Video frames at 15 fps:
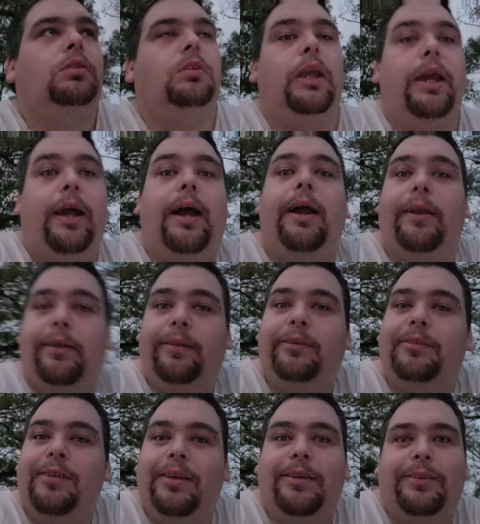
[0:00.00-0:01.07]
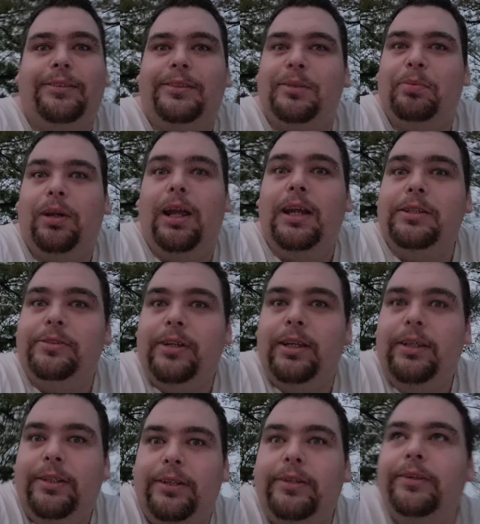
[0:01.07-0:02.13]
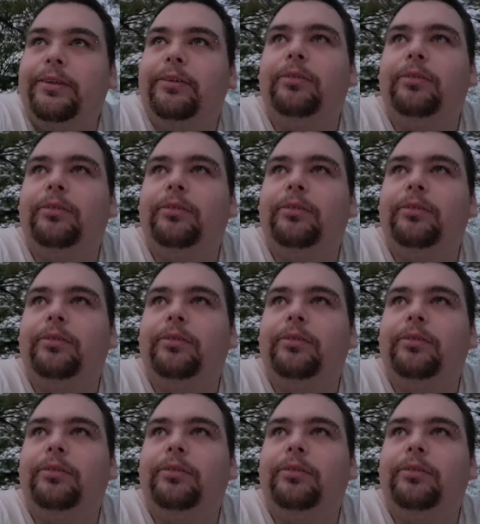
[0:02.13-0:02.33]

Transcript: Yeah, I you know surprise right cook.